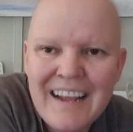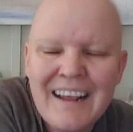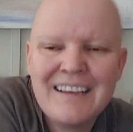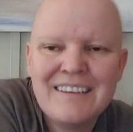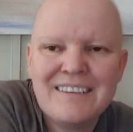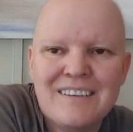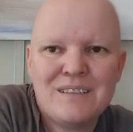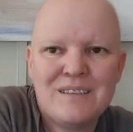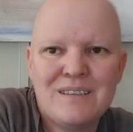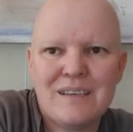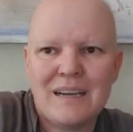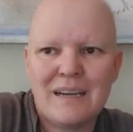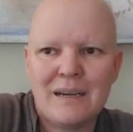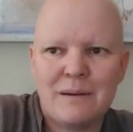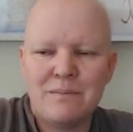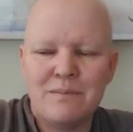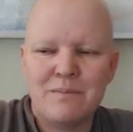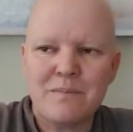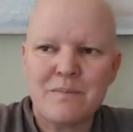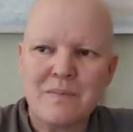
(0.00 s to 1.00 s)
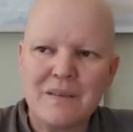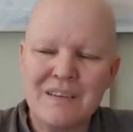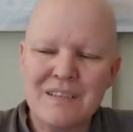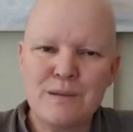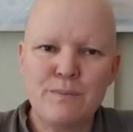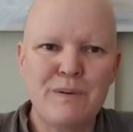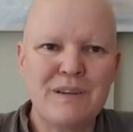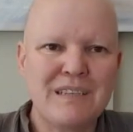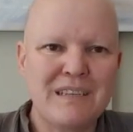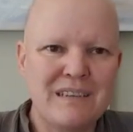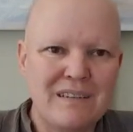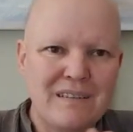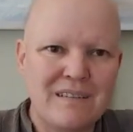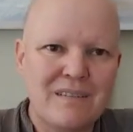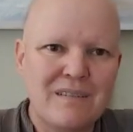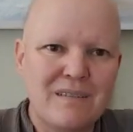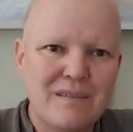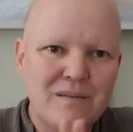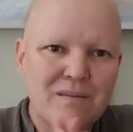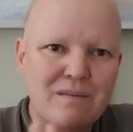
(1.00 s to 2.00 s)
and I just spit
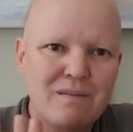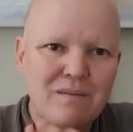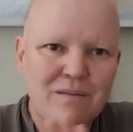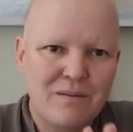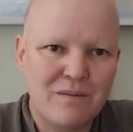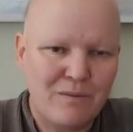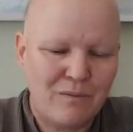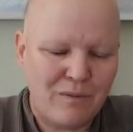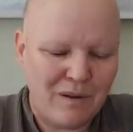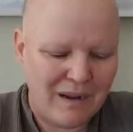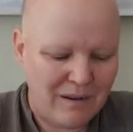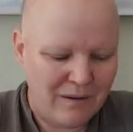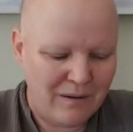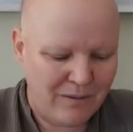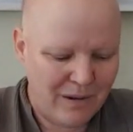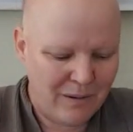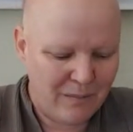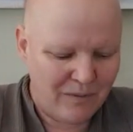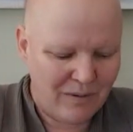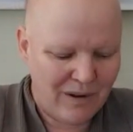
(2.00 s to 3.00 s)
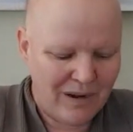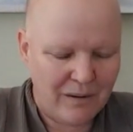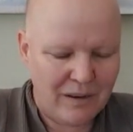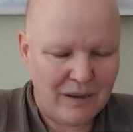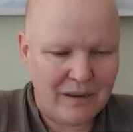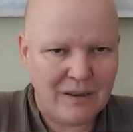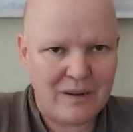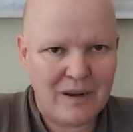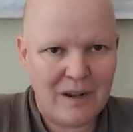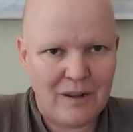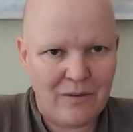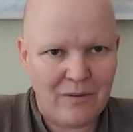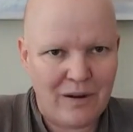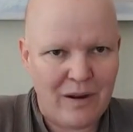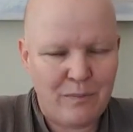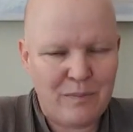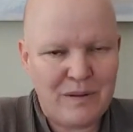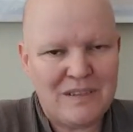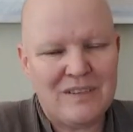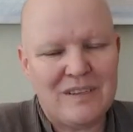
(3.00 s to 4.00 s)
and wrap
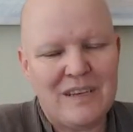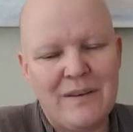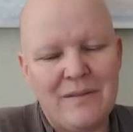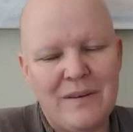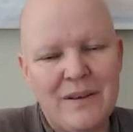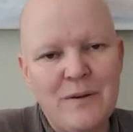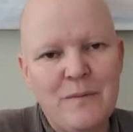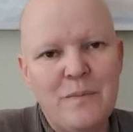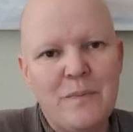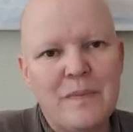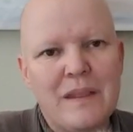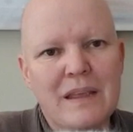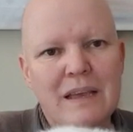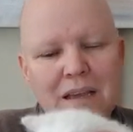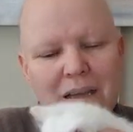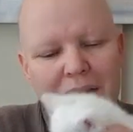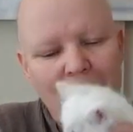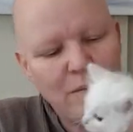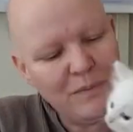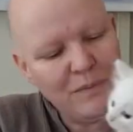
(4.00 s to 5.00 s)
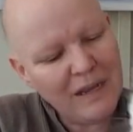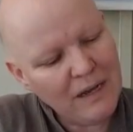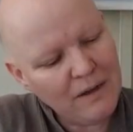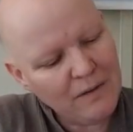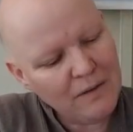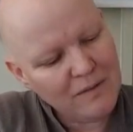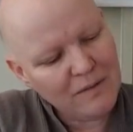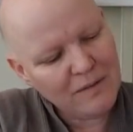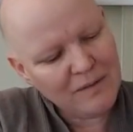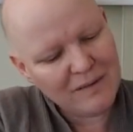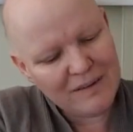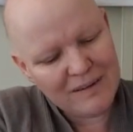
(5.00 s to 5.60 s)
it together. Calm down.